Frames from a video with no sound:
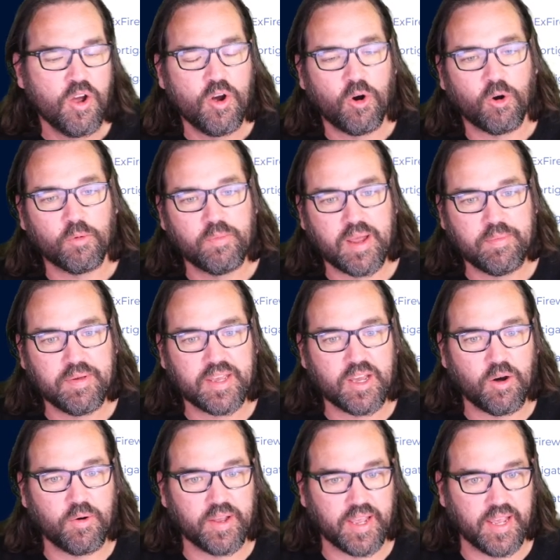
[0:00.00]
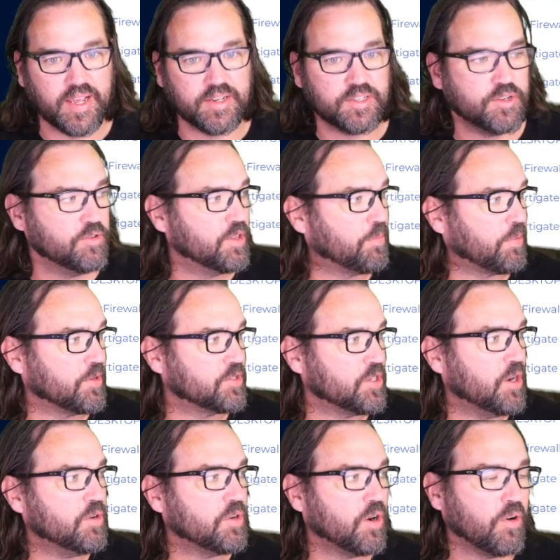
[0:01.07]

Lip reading: or maybe going into the persona